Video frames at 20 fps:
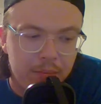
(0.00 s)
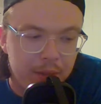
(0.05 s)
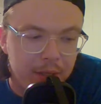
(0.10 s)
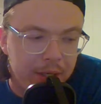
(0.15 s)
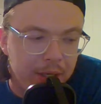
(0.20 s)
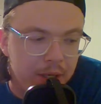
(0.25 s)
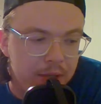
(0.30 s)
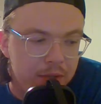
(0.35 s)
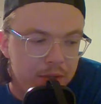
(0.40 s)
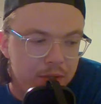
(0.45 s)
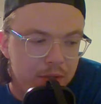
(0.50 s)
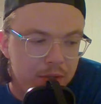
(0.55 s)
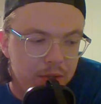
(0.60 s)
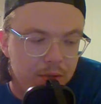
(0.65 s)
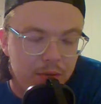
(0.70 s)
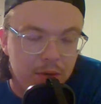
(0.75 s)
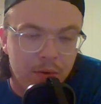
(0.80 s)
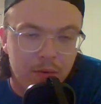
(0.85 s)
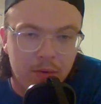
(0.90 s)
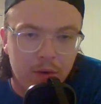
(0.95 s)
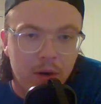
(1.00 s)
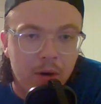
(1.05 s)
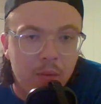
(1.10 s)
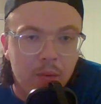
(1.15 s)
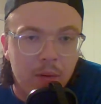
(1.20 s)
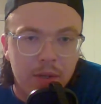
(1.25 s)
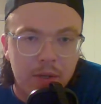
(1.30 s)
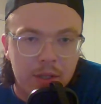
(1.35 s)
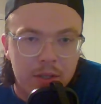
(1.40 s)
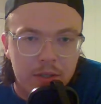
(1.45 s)
because you don't know
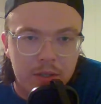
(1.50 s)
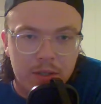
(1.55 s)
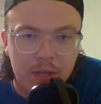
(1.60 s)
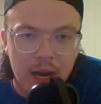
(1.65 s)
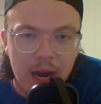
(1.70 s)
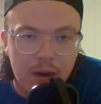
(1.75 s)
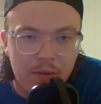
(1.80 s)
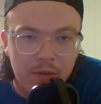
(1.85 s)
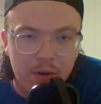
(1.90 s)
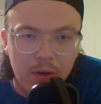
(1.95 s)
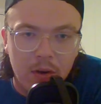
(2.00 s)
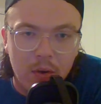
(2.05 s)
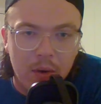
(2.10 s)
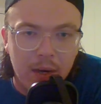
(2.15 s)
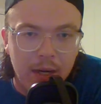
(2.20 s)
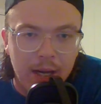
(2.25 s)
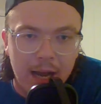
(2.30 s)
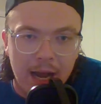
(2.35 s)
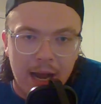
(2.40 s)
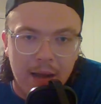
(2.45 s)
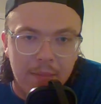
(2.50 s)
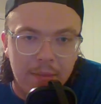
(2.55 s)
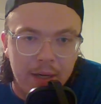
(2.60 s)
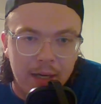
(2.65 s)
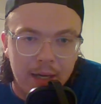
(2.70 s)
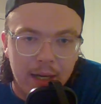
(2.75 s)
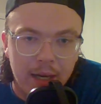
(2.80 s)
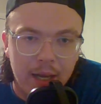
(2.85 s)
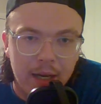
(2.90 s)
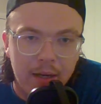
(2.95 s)
when this is ever going to happen
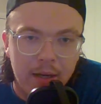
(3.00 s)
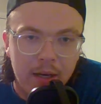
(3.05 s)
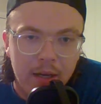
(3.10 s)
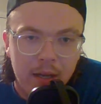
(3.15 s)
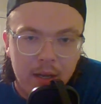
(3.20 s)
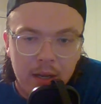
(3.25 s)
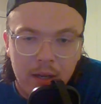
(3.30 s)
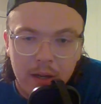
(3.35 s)
again.